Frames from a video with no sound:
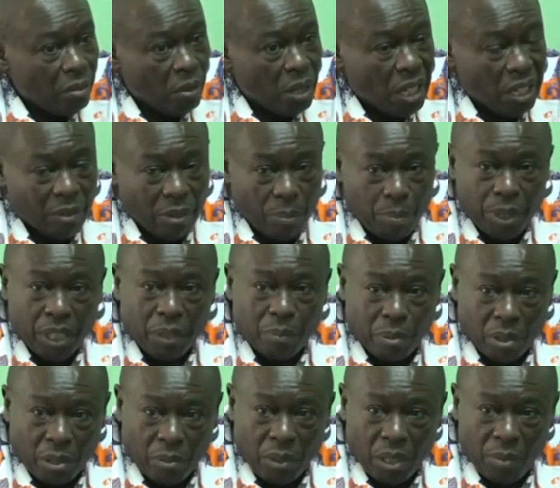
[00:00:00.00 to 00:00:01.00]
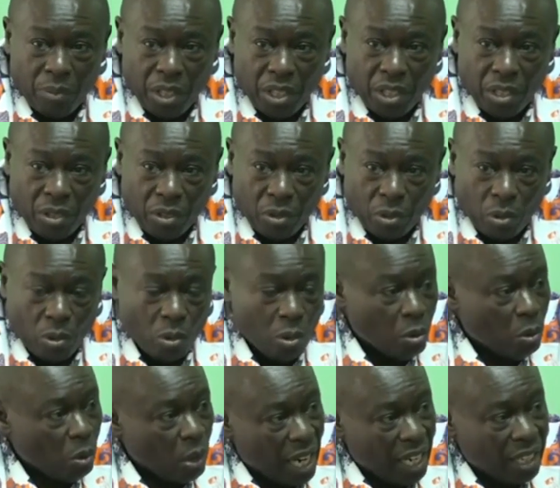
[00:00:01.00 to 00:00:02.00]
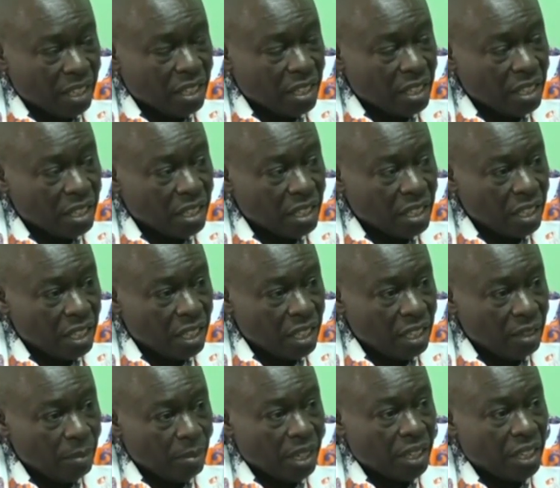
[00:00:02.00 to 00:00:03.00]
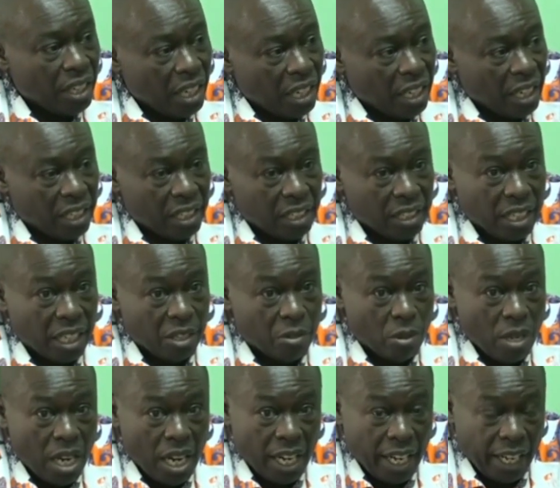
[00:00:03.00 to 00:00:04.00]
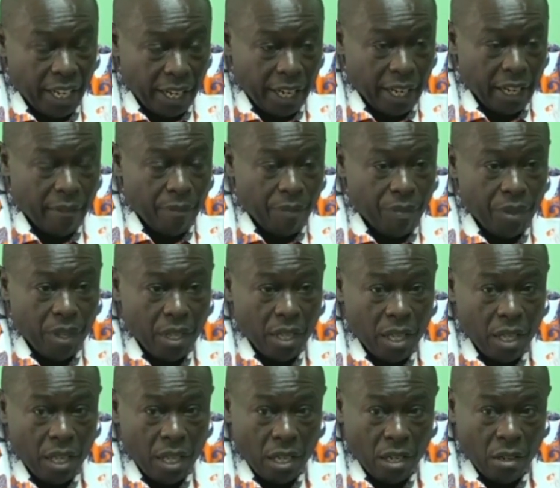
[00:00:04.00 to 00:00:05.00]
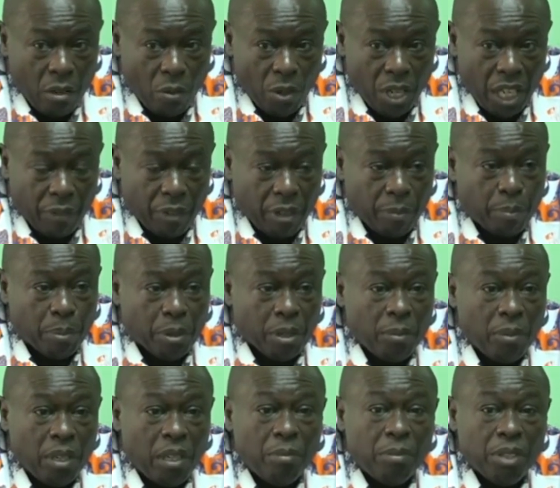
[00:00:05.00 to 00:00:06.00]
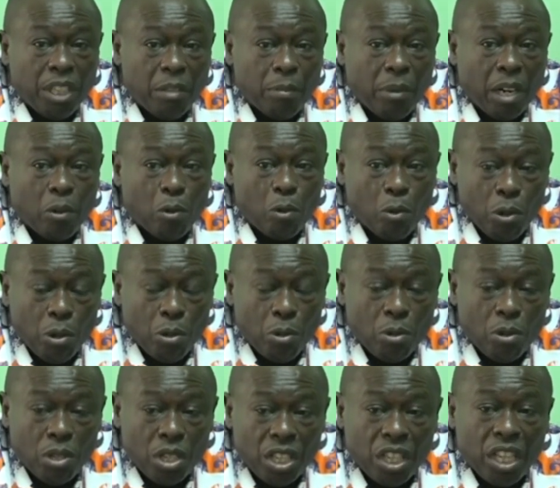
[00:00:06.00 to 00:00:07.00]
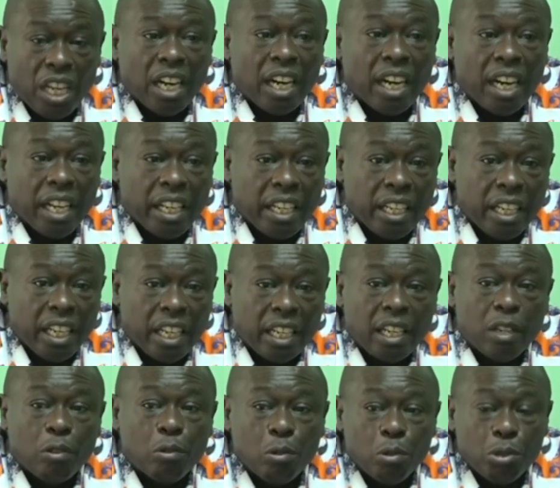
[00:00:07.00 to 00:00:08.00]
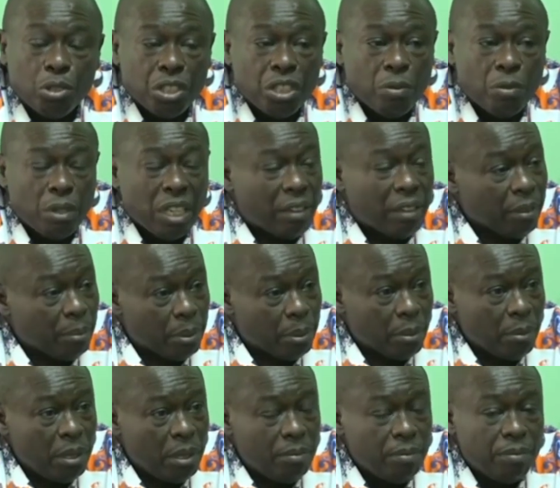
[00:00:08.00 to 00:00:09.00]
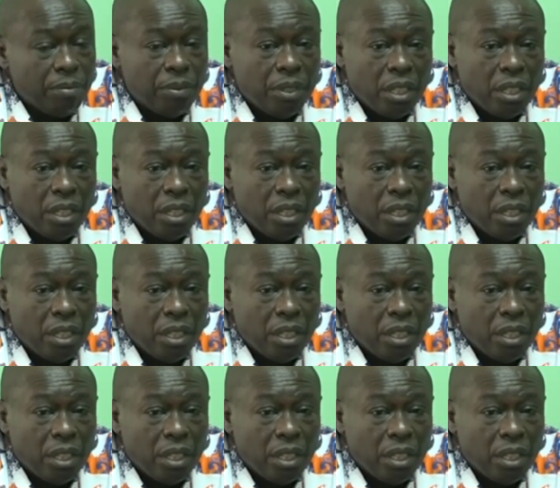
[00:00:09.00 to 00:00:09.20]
We have a big problem in Ruguru Ward in Mathira, that is Katunganga area. We have a problem in Makuyu, Ithanga area, Kakuzi. We have a problem.